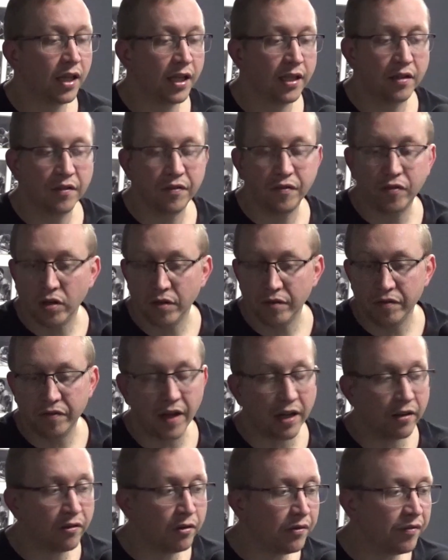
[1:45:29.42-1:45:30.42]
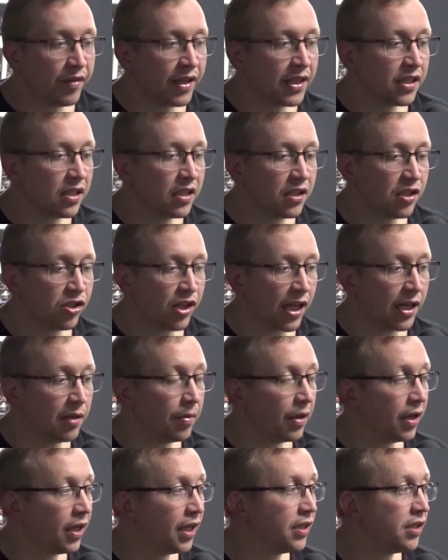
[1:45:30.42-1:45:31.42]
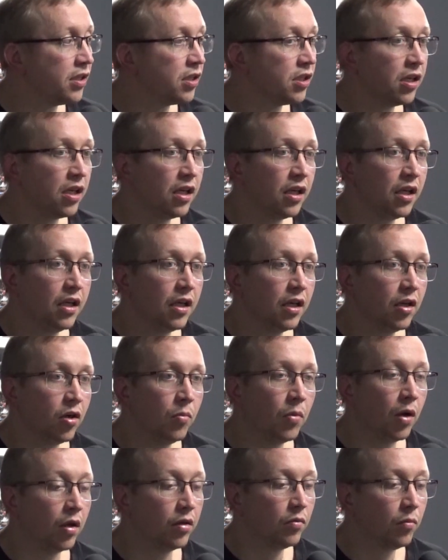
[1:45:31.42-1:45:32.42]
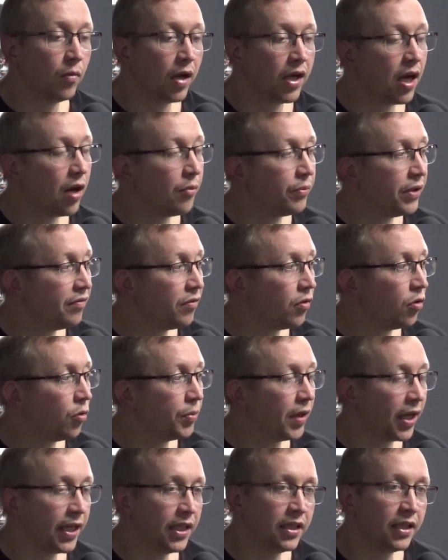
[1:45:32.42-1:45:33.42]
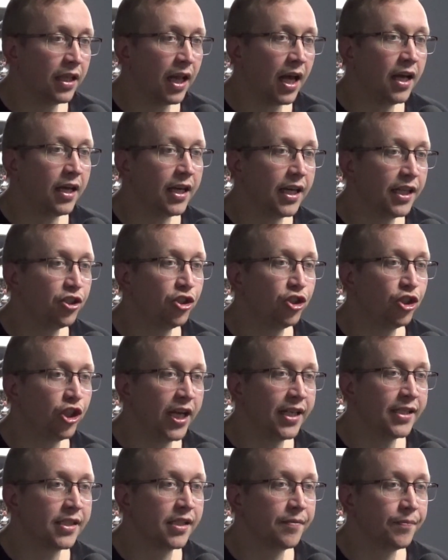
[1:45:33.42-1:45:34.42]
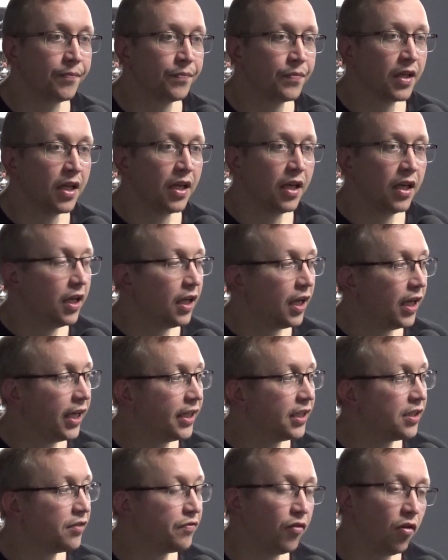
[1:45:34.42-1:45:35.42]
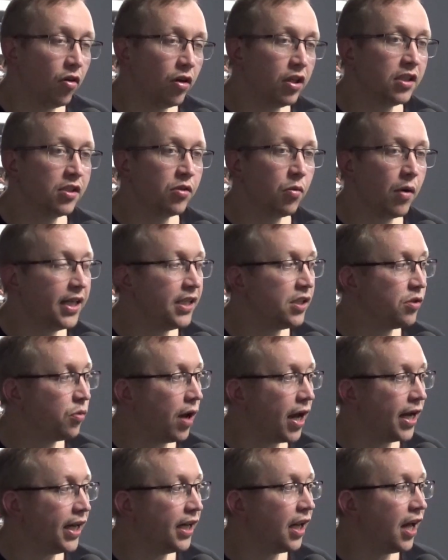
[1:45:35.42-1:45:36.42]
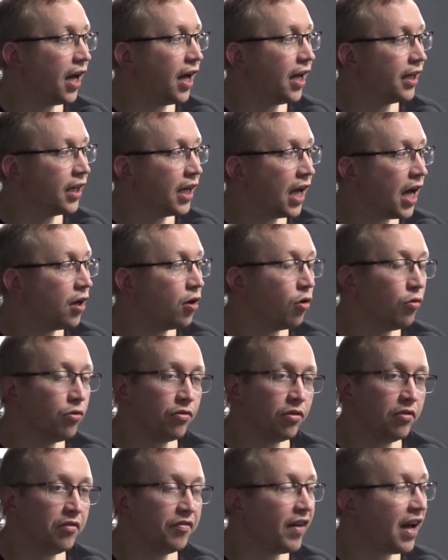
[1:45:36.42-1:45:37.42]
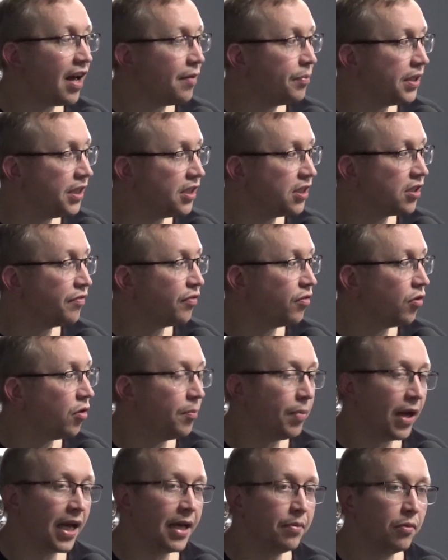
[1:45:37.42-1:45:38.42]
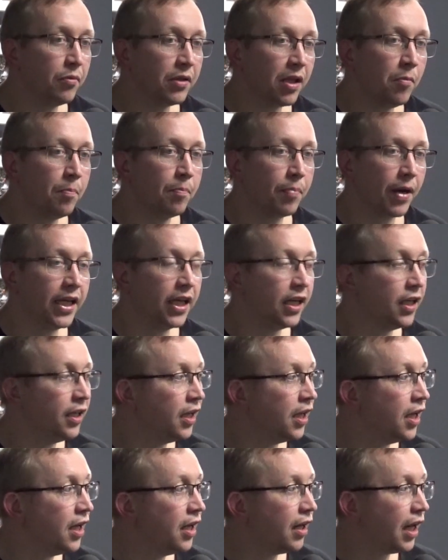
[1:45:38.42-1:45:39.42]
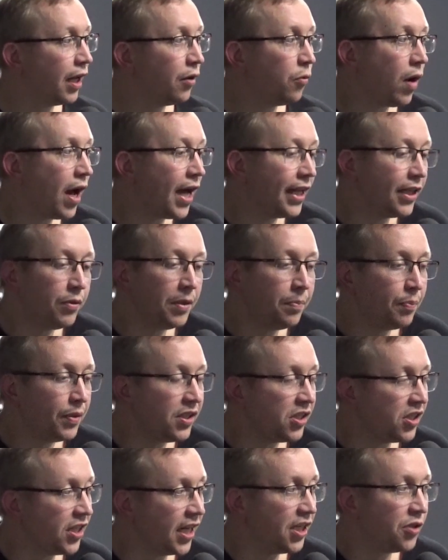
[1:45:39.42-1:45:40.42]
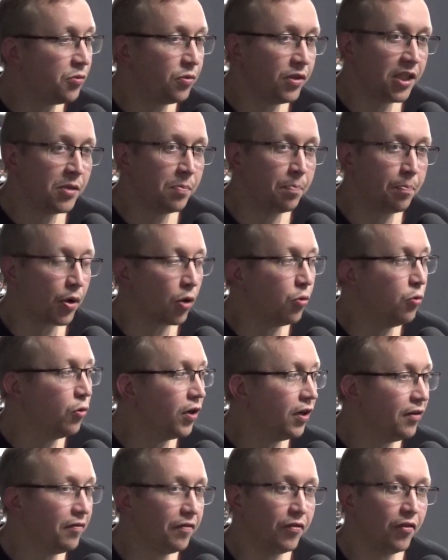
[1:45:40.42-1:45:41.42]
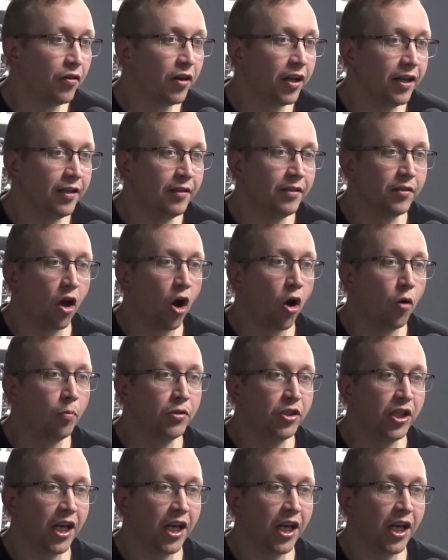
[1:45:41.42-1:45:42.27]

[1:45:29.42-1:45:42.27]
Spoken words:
like the fucking fella who invented the stapler, lads. Come on, why aren't we updating that? It's shit. Like, it's fucking 2020, lad, and I can't go through 5 pieces of fucking paper without breaking. Like, why do we persist with this broken fucking object?